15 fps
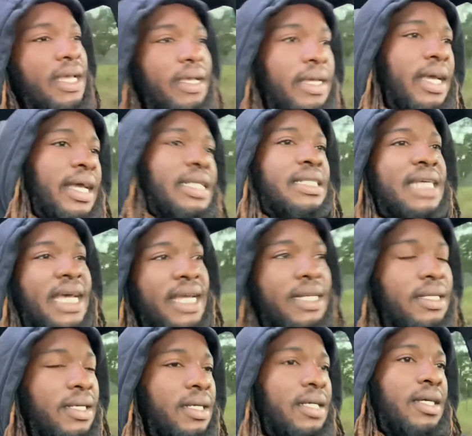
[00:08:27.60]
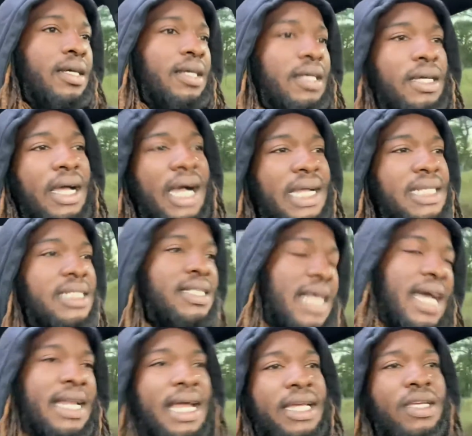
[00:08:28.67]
And then I decide that,